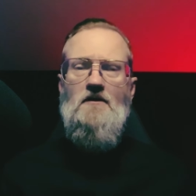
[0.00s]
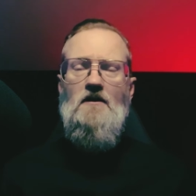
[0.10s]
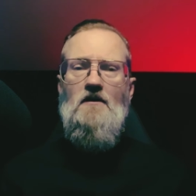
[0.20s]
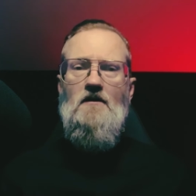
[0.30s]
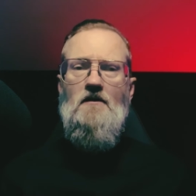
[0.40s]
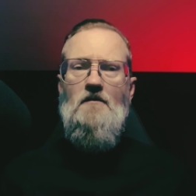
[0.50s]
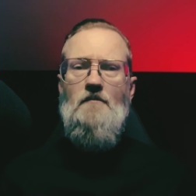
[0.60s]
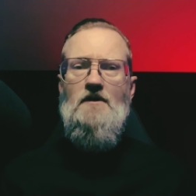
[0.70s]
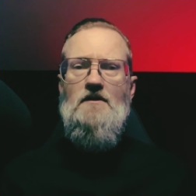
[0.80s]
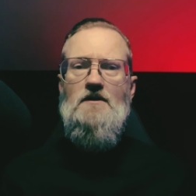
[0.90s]

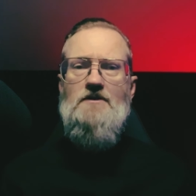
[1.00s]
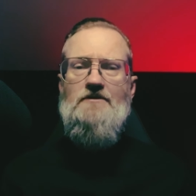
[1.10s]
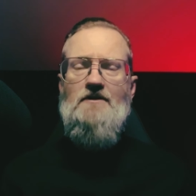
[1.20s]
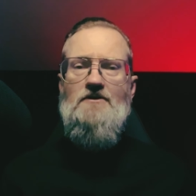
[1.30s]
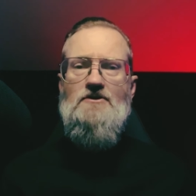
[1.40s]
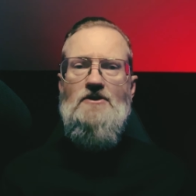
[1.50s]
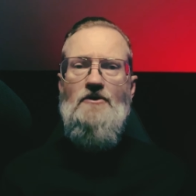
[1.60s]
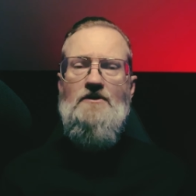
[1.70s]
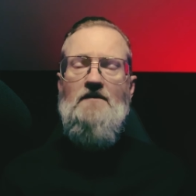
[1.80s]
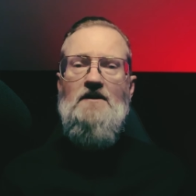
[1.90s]
um, is, you
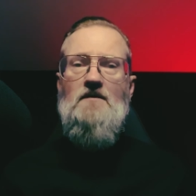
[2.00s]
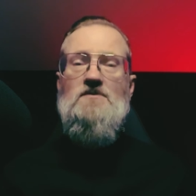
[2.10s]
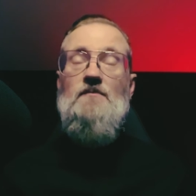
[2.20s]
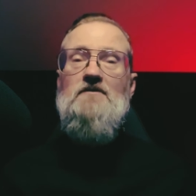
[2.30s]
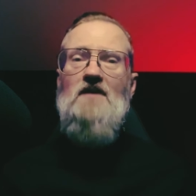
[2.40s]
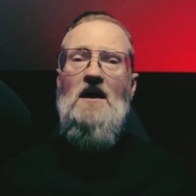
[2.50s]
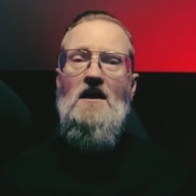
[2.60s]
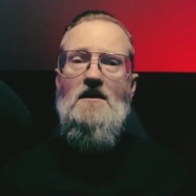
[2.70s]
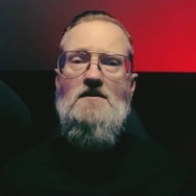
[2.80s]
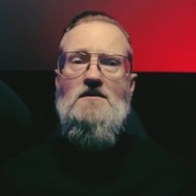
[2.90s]
know giving him some
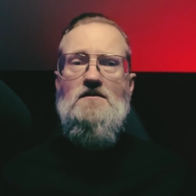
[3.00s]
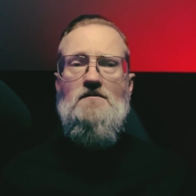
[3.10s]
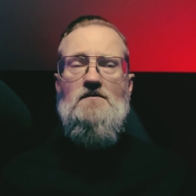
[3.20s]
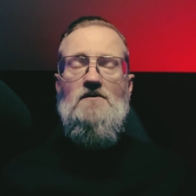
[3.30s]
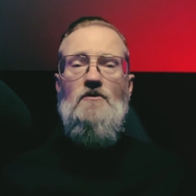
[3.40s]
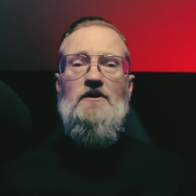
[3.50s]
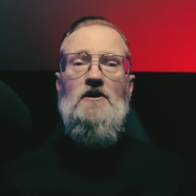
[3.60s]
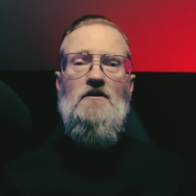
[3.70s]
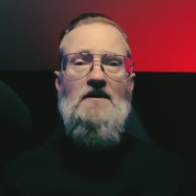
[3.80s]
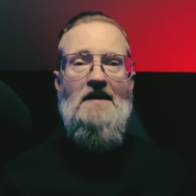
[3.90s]
advice. His holy
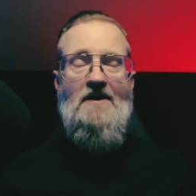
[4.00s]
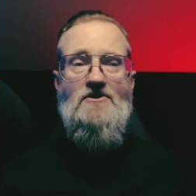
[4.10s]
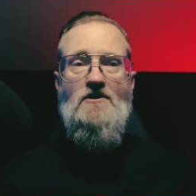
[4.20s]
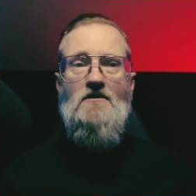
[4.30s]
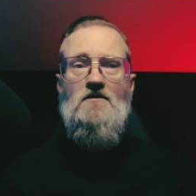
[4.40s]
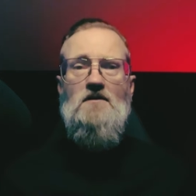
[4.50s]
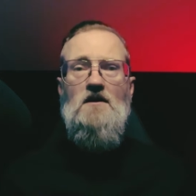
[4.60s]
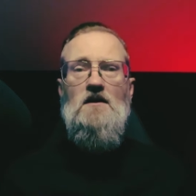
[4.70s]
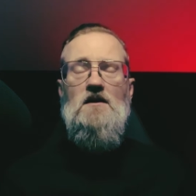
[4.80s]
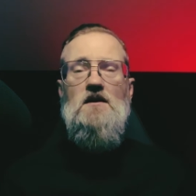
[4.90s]
guardian angel
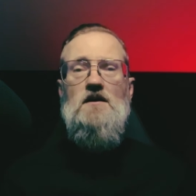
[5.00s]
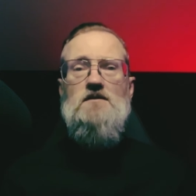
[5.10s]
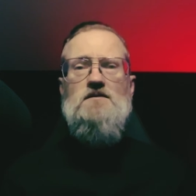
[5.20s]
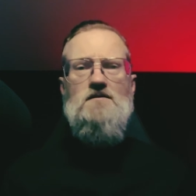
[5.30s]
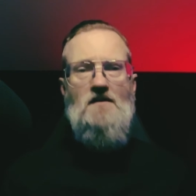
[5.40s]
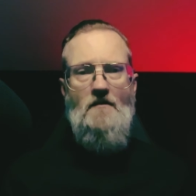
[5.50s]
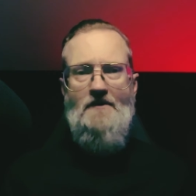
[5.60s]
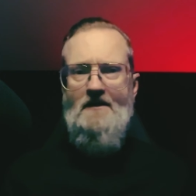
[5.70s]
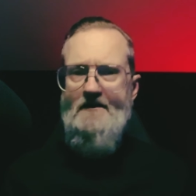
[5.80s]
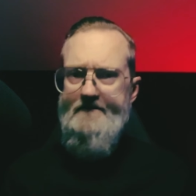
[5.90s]
is
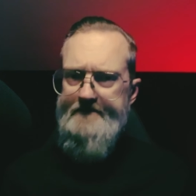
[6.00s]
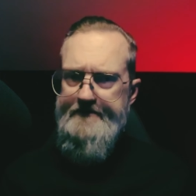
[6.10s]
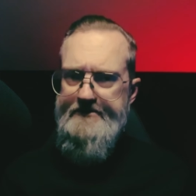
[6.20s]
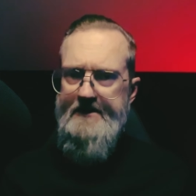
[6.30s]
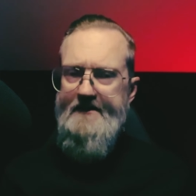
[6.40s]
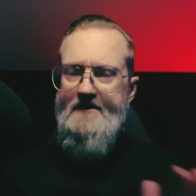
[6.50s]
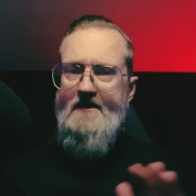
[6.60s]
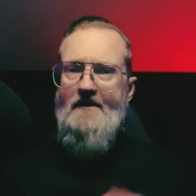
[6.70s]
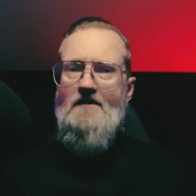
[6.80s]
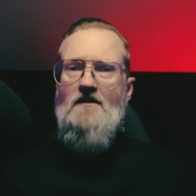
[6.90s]
helping, kind of you know, gently
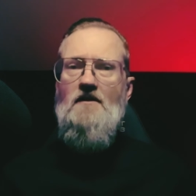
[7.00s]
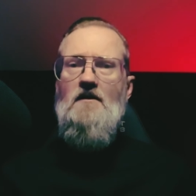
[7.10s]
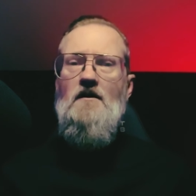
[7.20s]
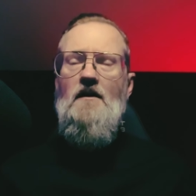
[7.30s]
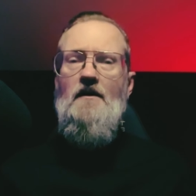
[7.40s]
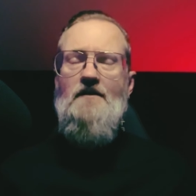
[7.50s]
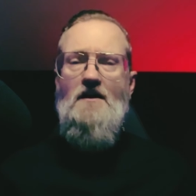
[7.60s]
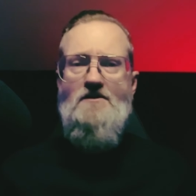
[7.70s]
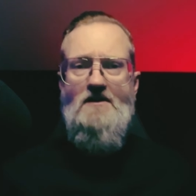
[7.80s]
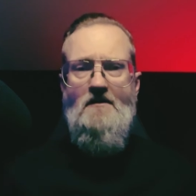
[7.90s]
like uh,
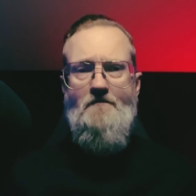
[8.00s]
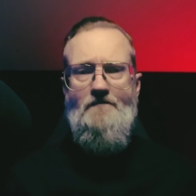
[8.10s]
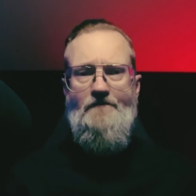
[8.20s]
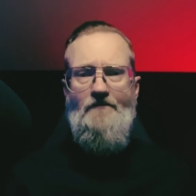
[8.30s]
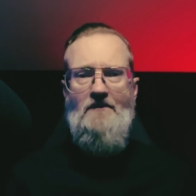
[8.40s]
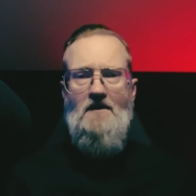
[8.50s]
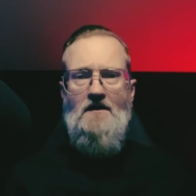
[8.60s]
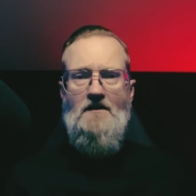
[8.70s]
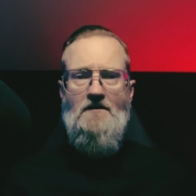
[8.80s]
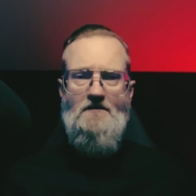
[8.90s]
nudge him
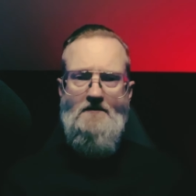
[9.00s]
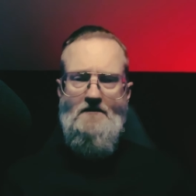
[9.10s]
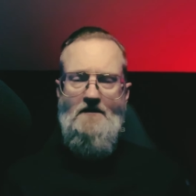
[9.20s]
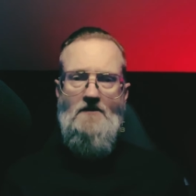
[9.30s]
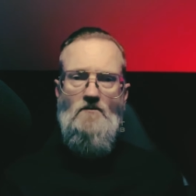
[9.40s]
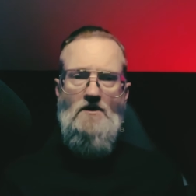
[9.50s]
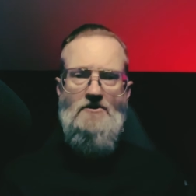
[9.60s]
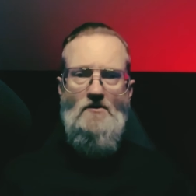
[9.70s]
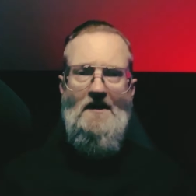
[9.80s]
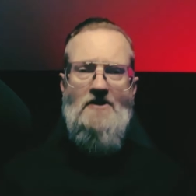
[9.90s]
in, in one
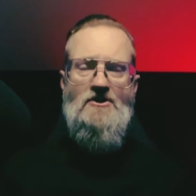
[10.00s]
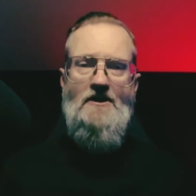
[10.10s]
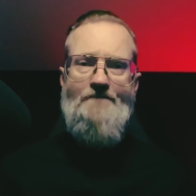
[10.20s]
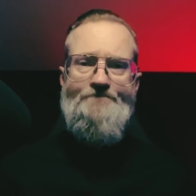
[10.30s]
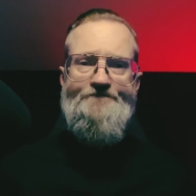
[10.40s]
direction.